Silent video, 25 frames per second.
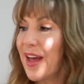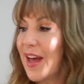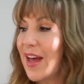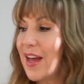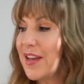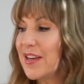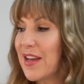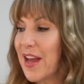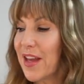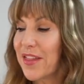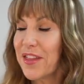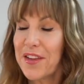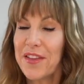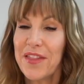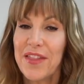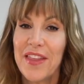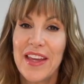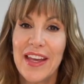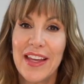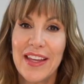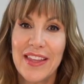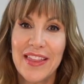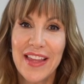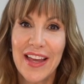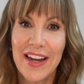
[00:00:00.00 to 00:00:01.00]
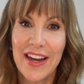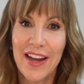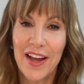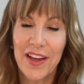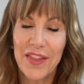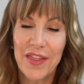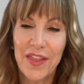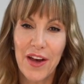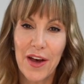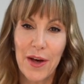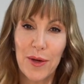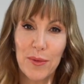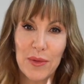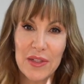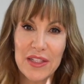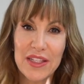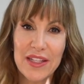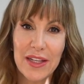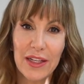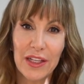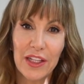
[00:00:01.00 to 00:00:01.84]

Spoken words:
Another thing that I thought was